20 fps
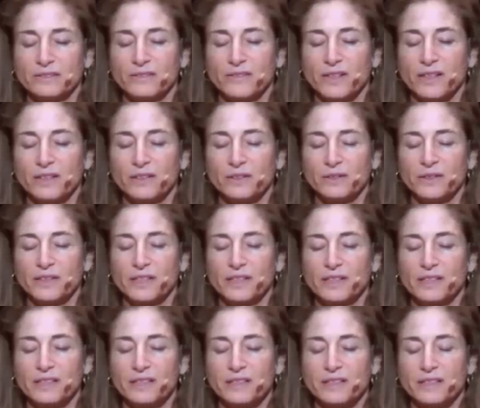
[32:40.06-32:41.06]
Follow
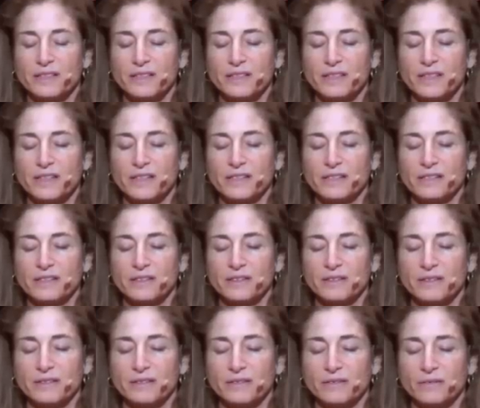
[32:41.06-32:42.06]
each
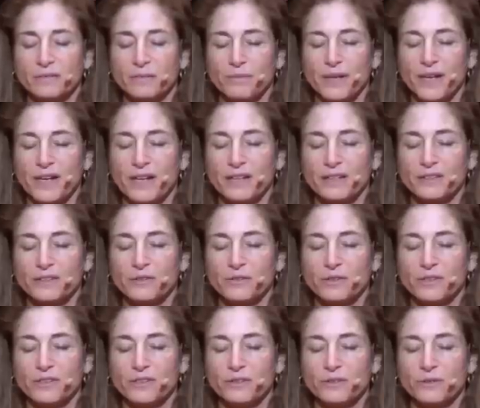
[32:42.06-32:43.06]
sensation back to
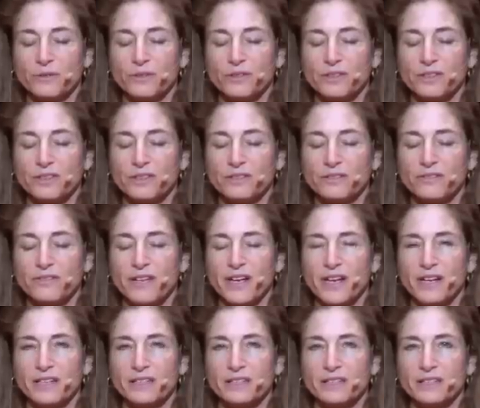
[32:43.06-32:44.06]
its source in
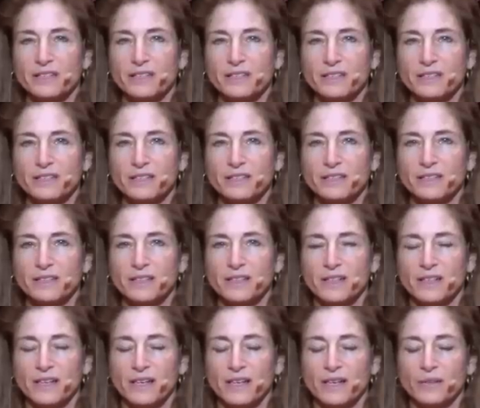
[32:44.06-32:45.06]
vastness
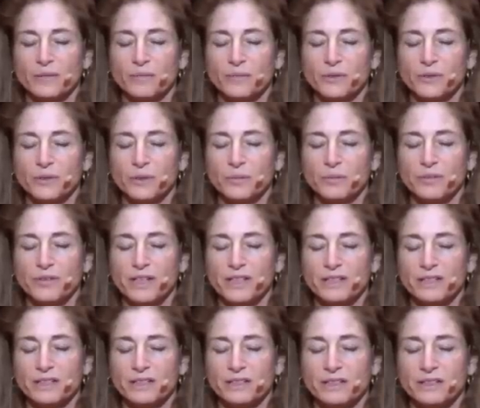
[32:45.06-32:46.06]
and pure
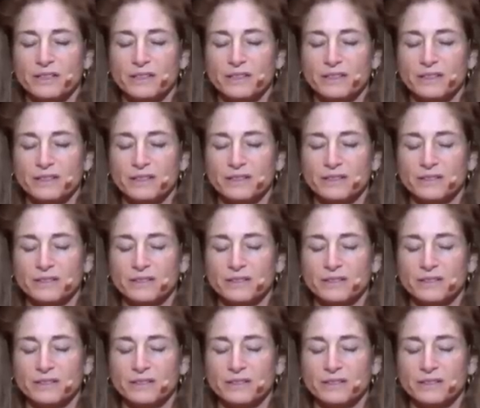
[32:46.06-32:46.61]
presence.